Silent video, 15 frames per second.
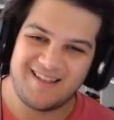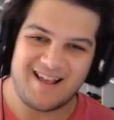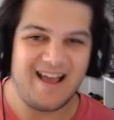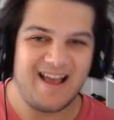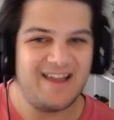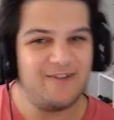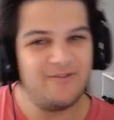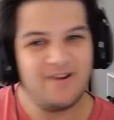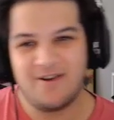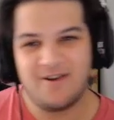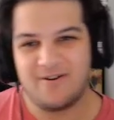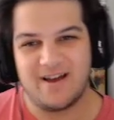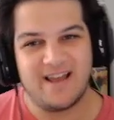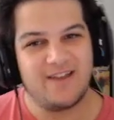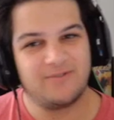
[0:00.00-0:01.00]
I don't
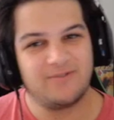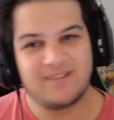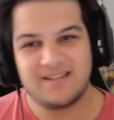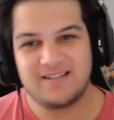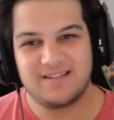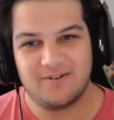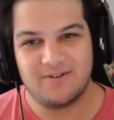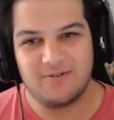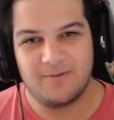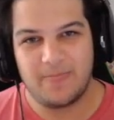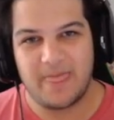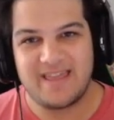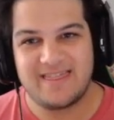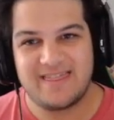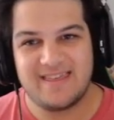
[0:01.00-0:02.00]
know. I don't think so.
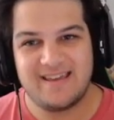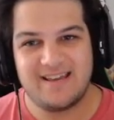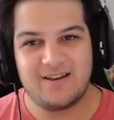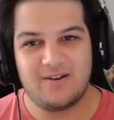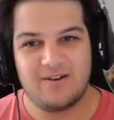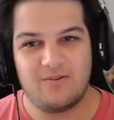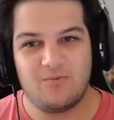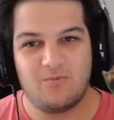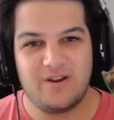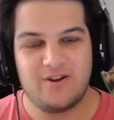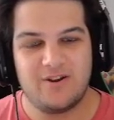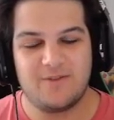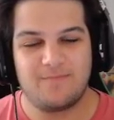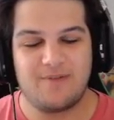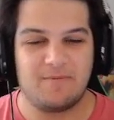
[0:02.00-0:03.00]
I think what
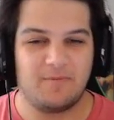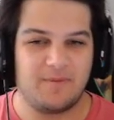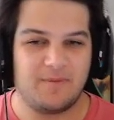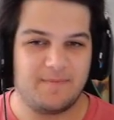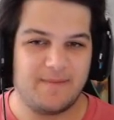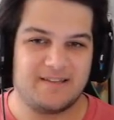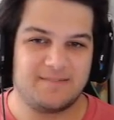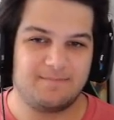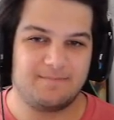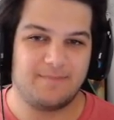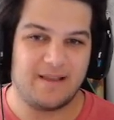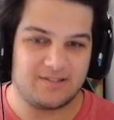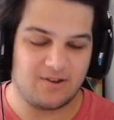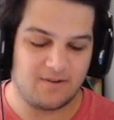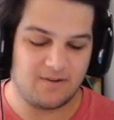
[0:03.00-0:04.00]
you're probably
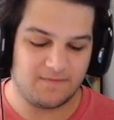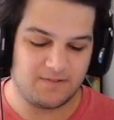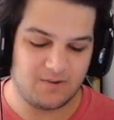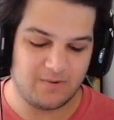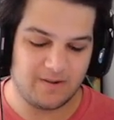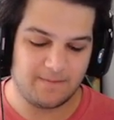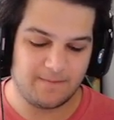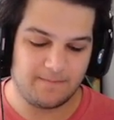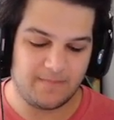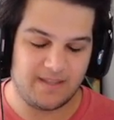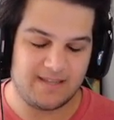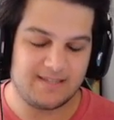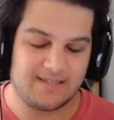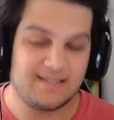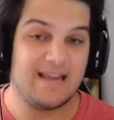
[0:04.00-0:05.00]
best off doing
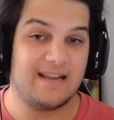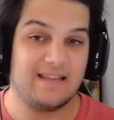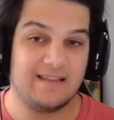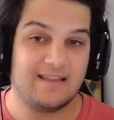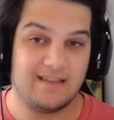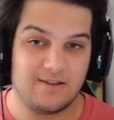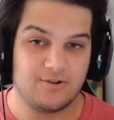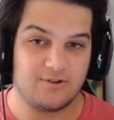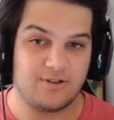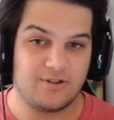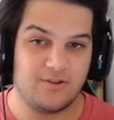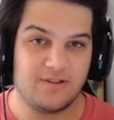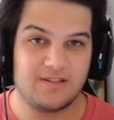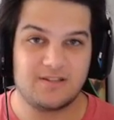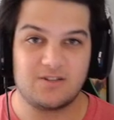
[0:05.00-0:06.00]
is getting your
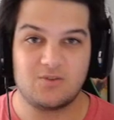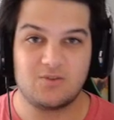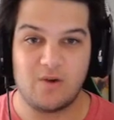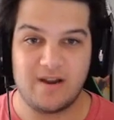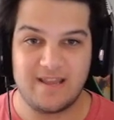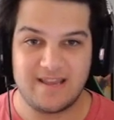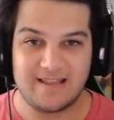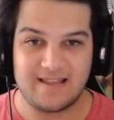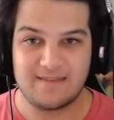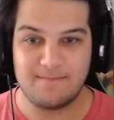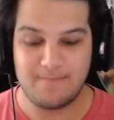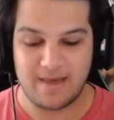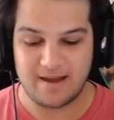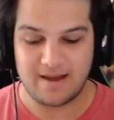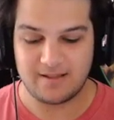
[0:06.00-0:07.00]
units to 20, get the
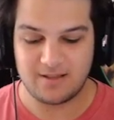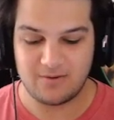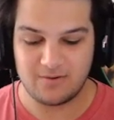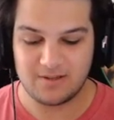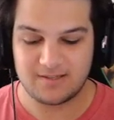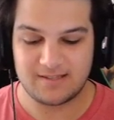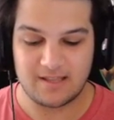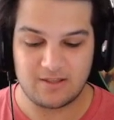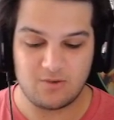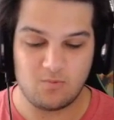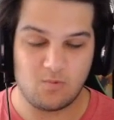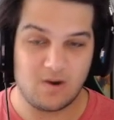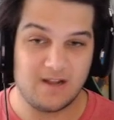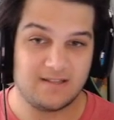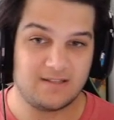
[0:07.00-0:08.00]
meta units that you
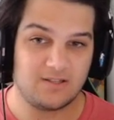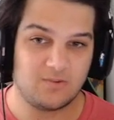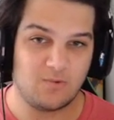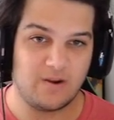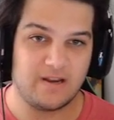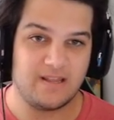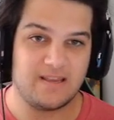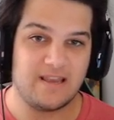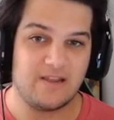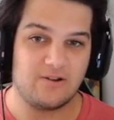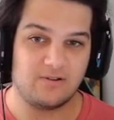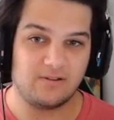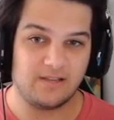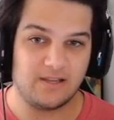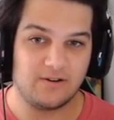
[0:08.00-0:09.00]
want to 20, get
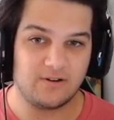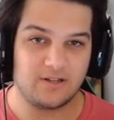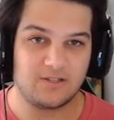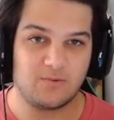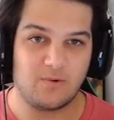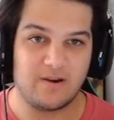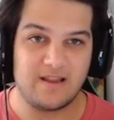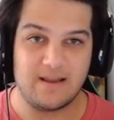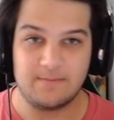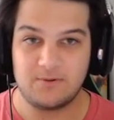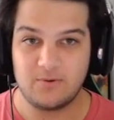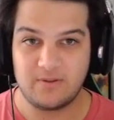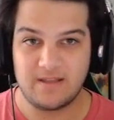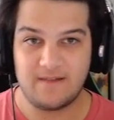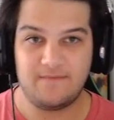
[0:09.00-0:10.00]
your leader to 20. I'm
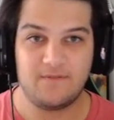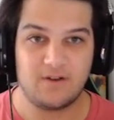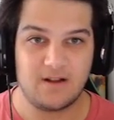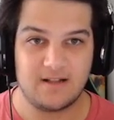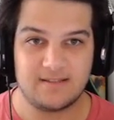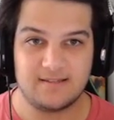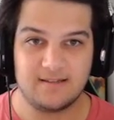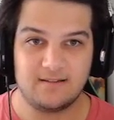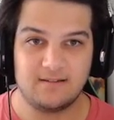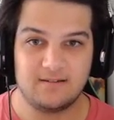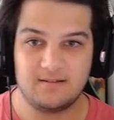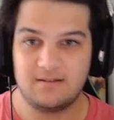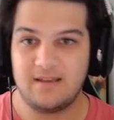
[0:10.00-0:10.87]
doing that for Godzilla